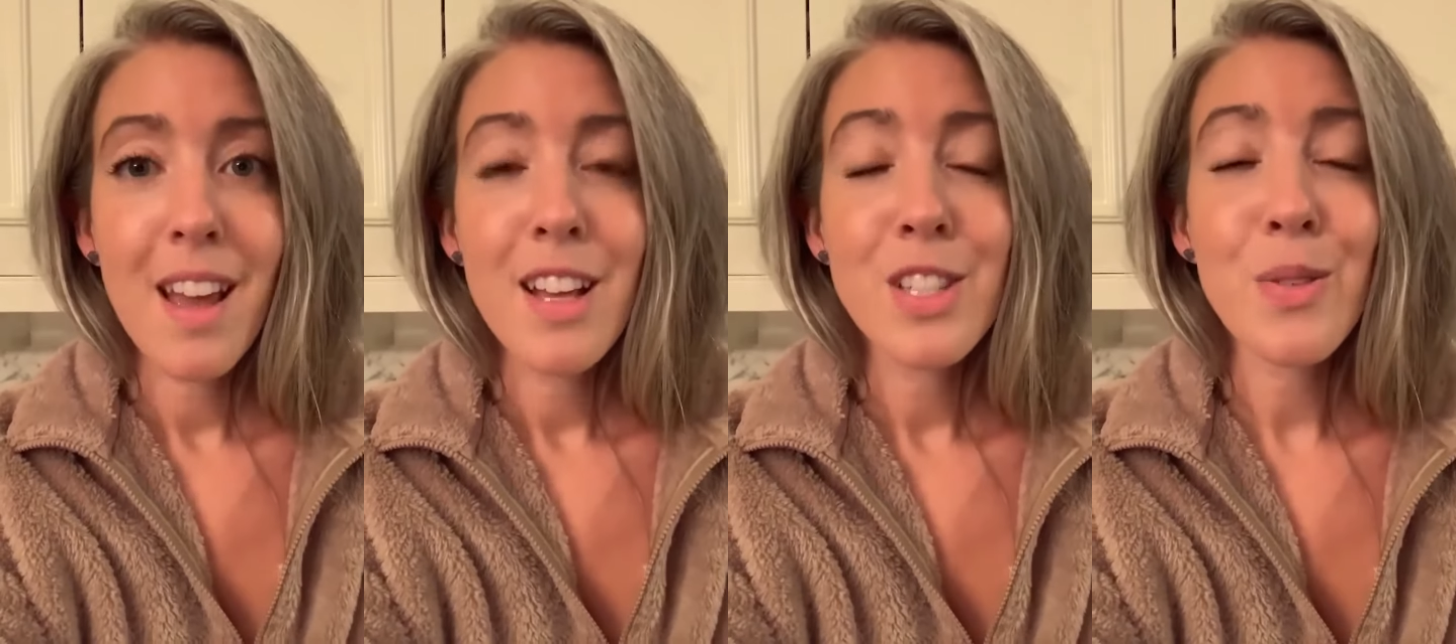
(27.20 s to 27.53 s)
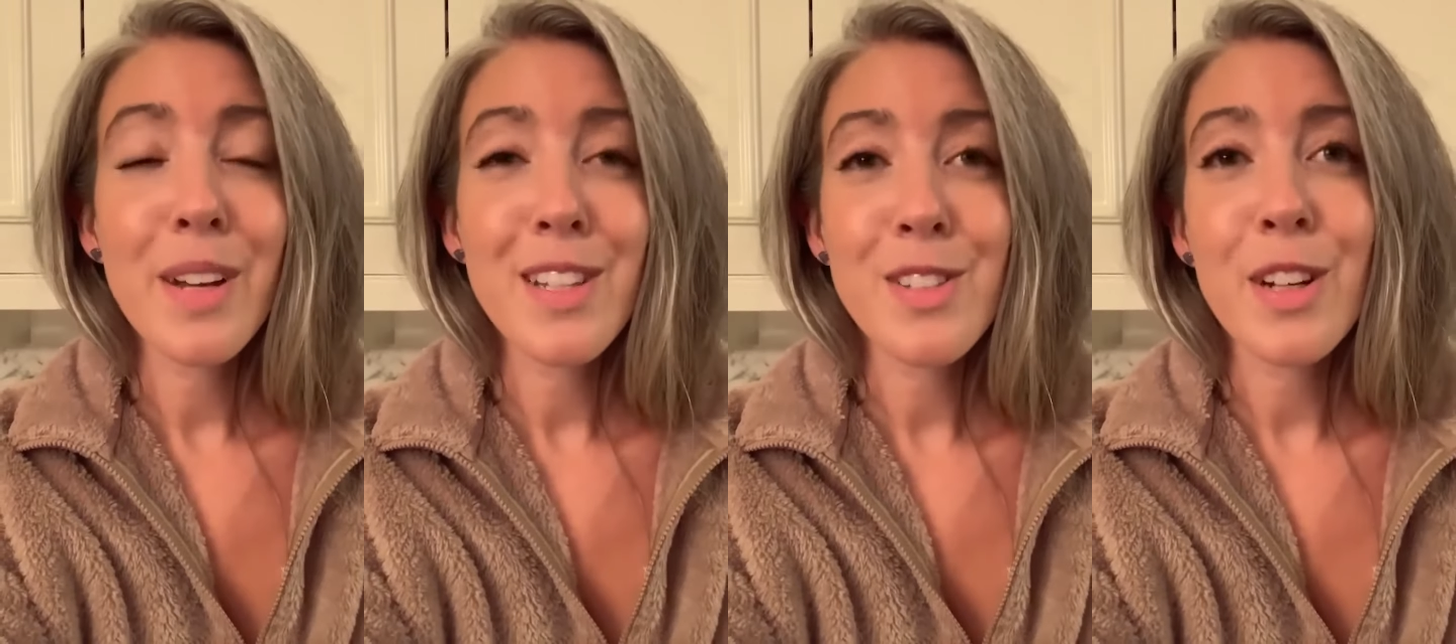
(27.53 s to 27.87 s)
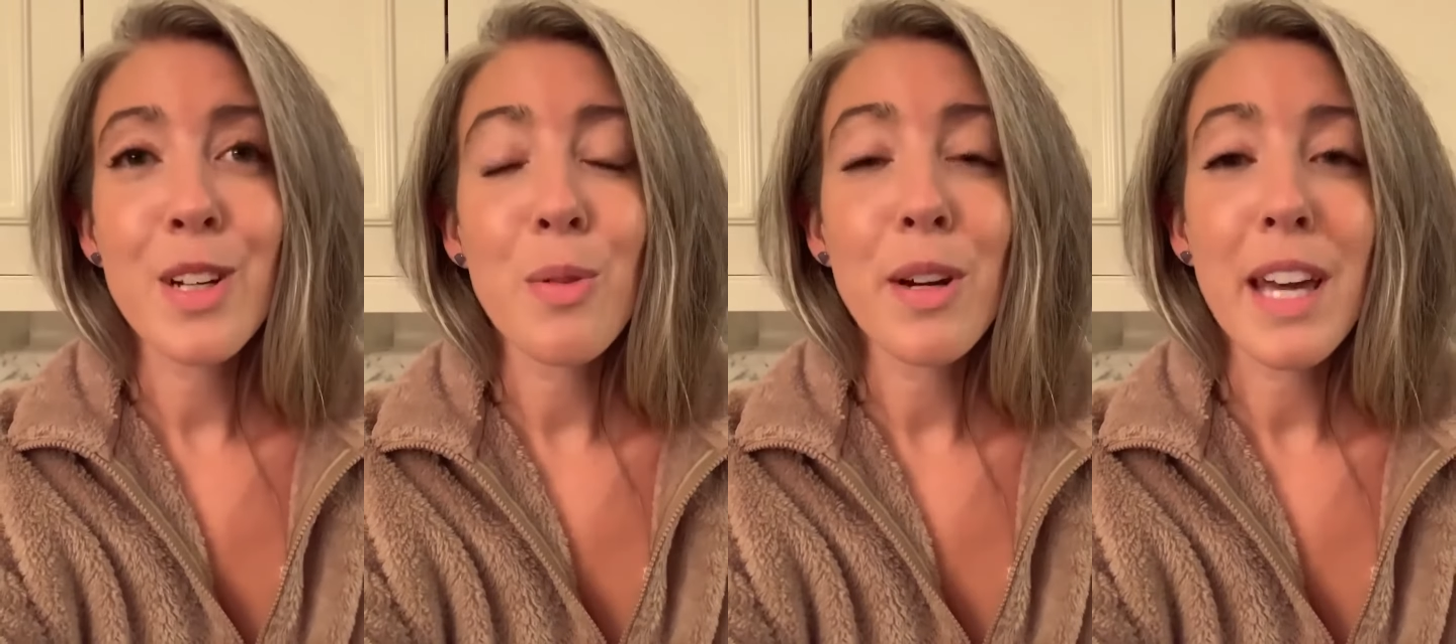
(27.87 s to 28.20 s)
So when I
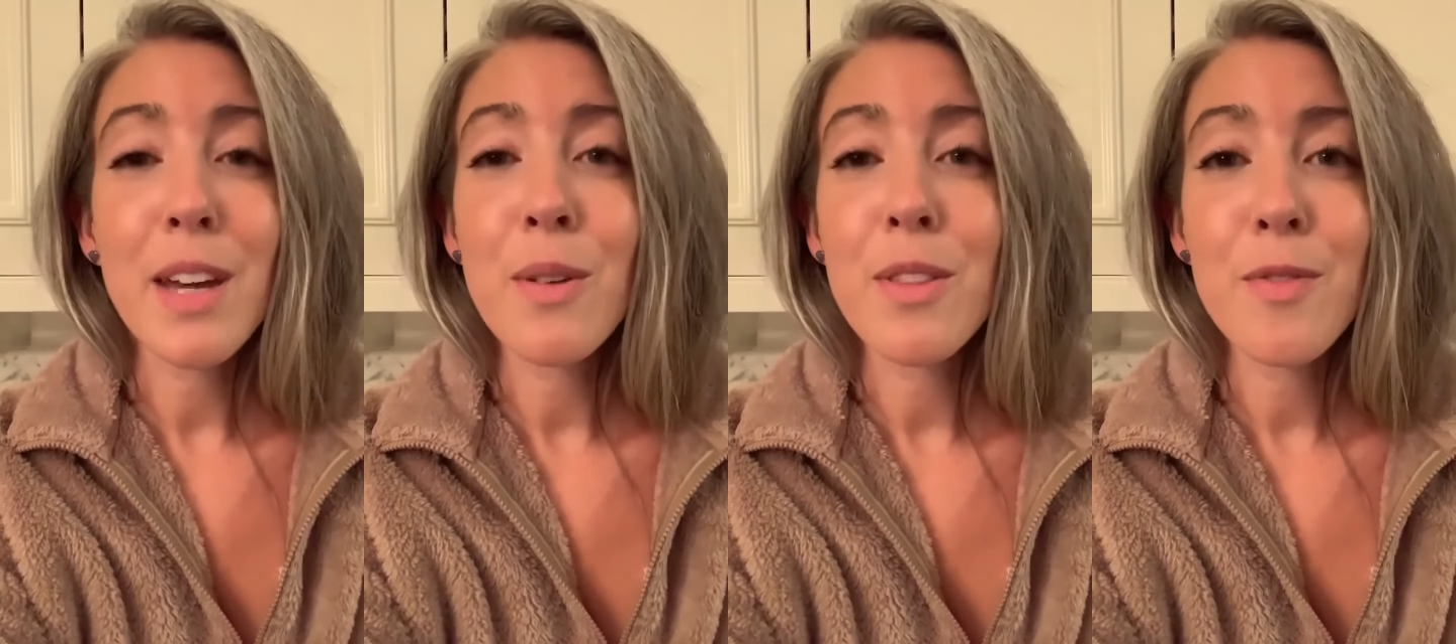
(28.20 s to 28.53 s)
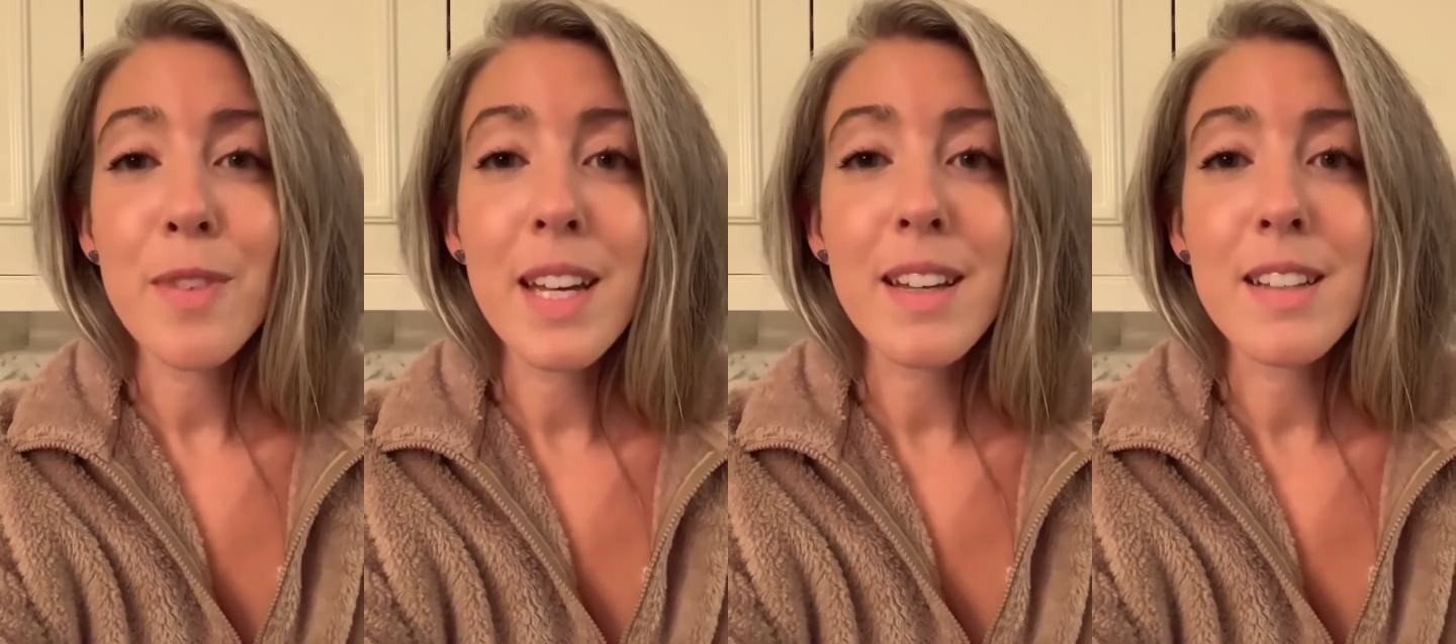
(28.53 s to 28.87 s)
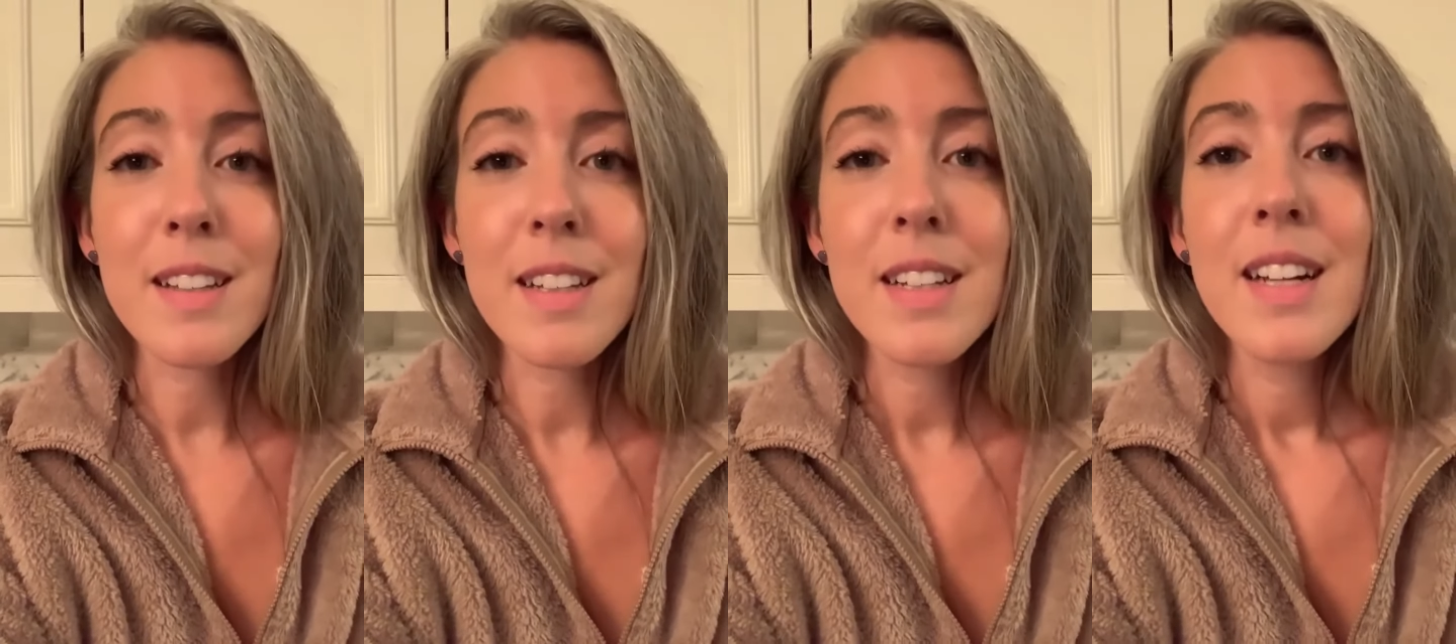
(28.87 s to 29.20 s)
started working with Phil,